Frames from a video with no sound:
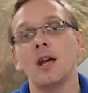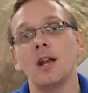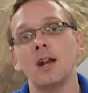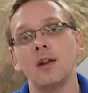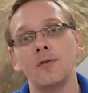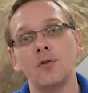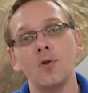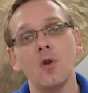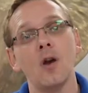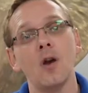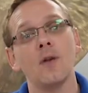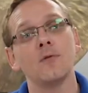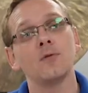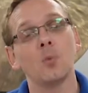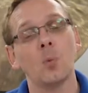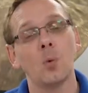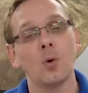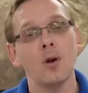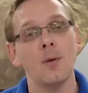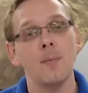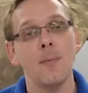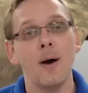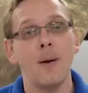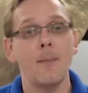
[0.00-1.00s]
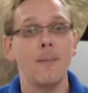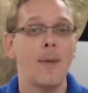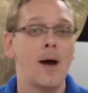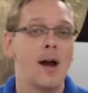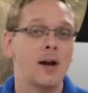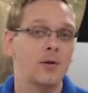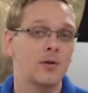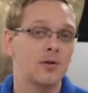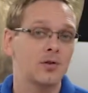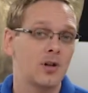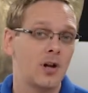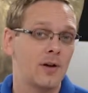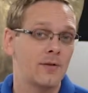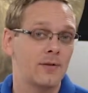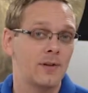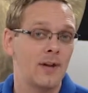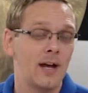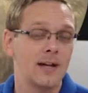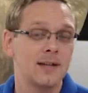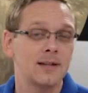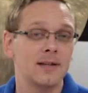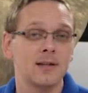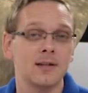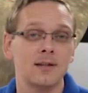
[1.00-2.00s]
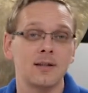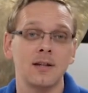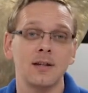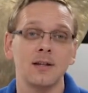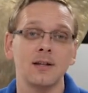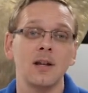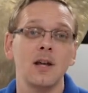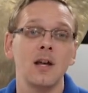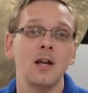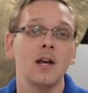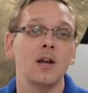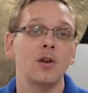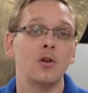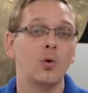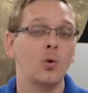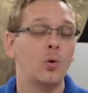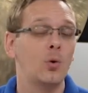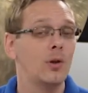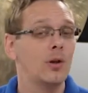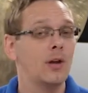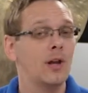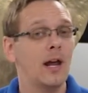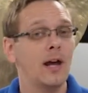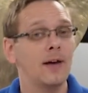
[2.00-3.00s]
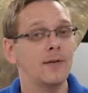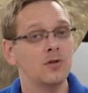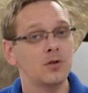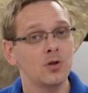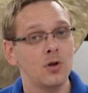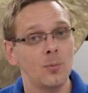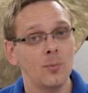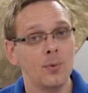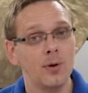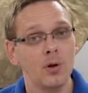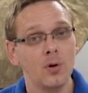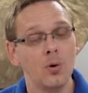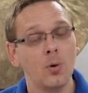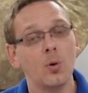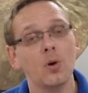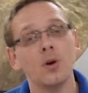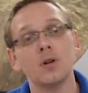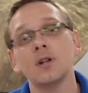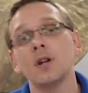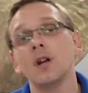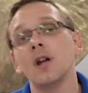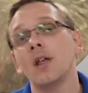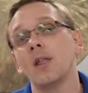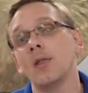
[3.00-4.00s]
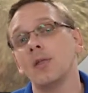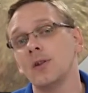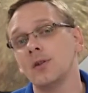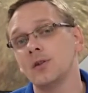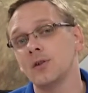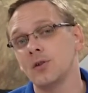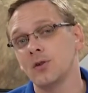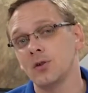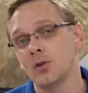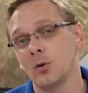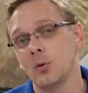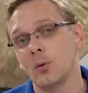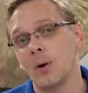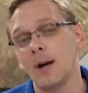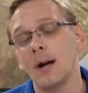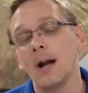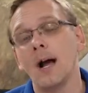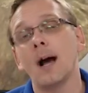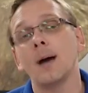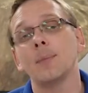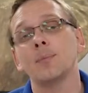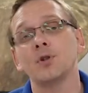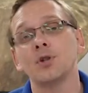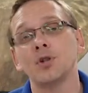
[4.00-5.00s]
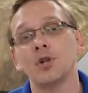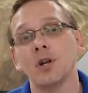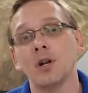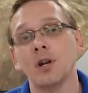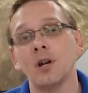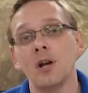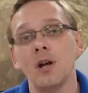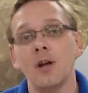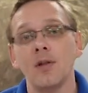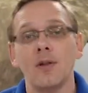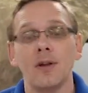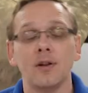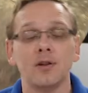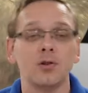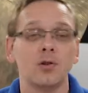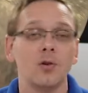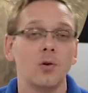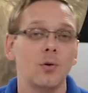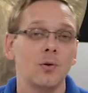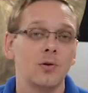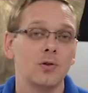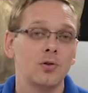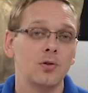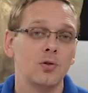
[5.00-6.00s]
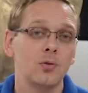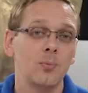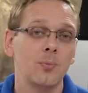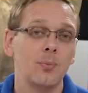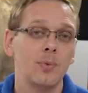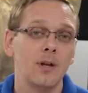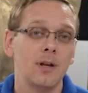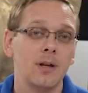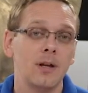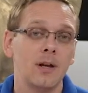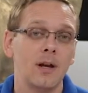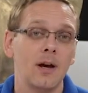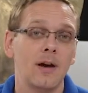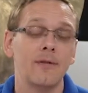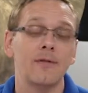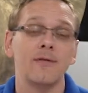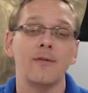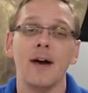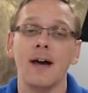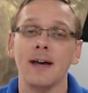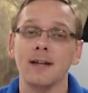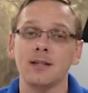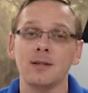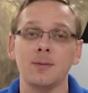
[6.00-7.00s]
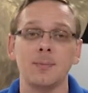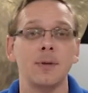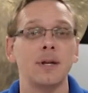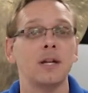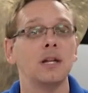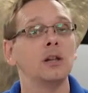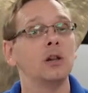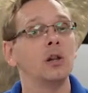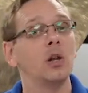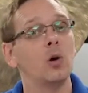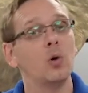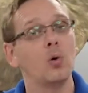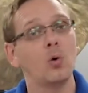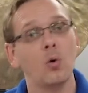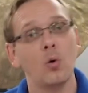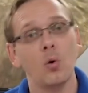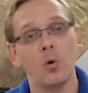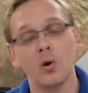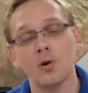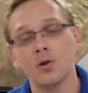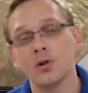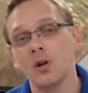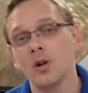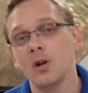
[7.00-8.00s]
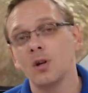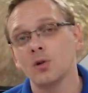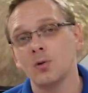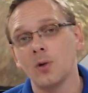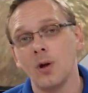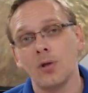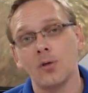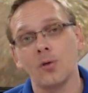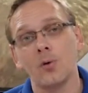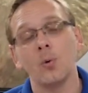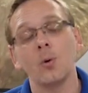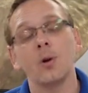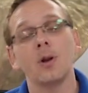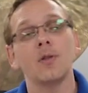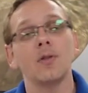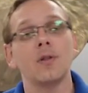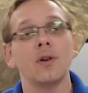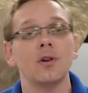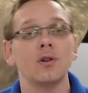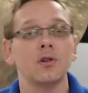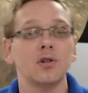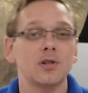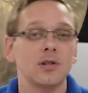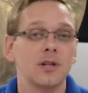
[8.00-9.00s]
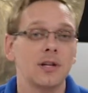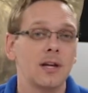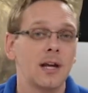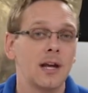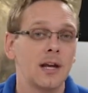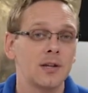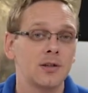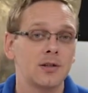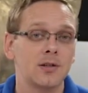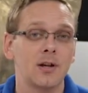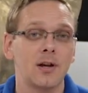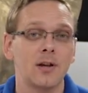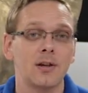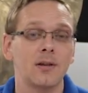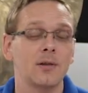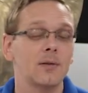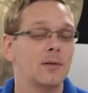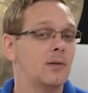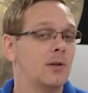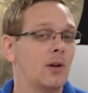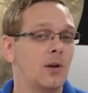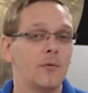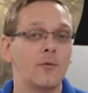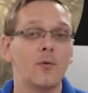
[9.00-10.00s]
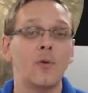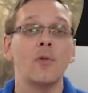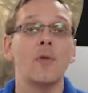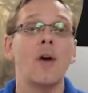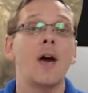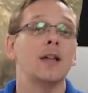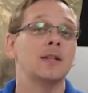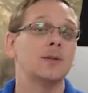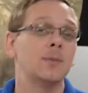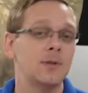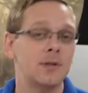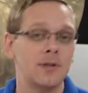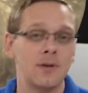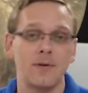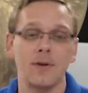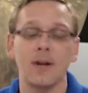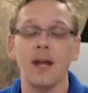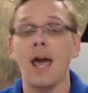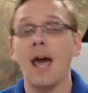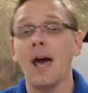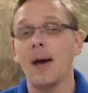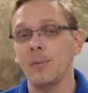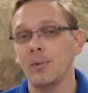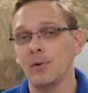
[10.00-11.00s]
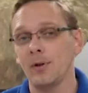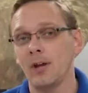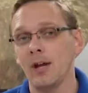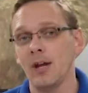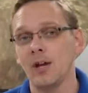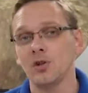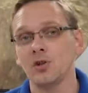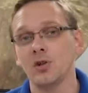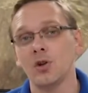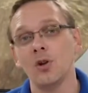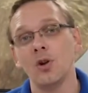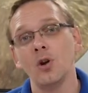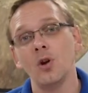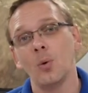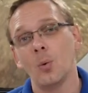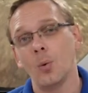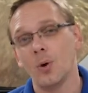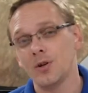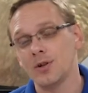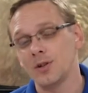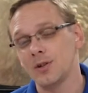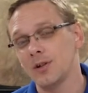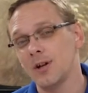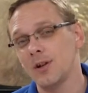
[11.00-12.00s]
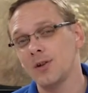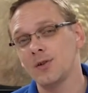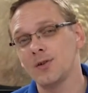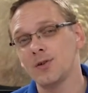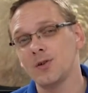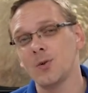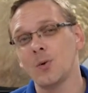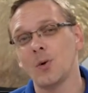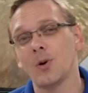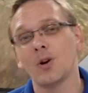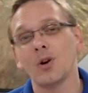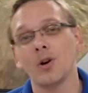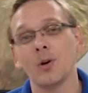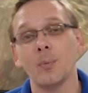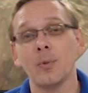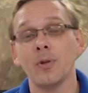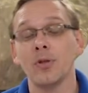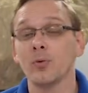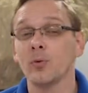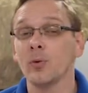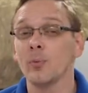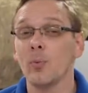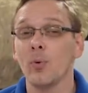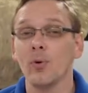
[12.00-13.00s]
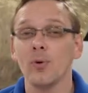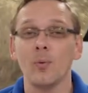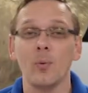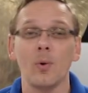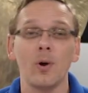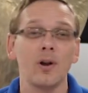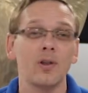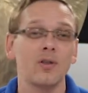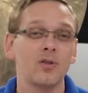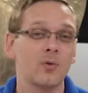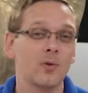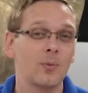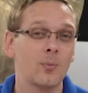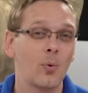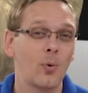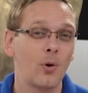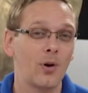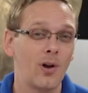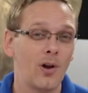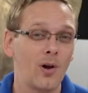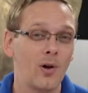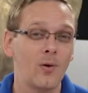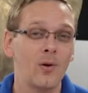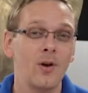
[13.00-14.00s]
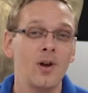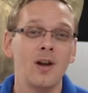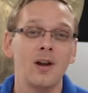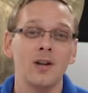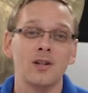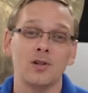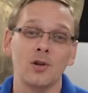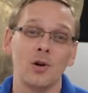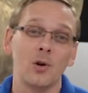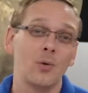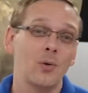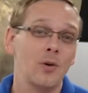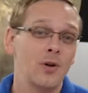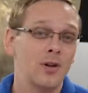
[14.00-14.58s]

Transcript: and if you have to worry about Microsoft licensing and you only can have so many cores, this is a great option that's going to be uh, fast speed, low cores. So I threw it in there just in case, uh, you know, for that specific application whereas these other two are going to be 3.1 and 3.0. So,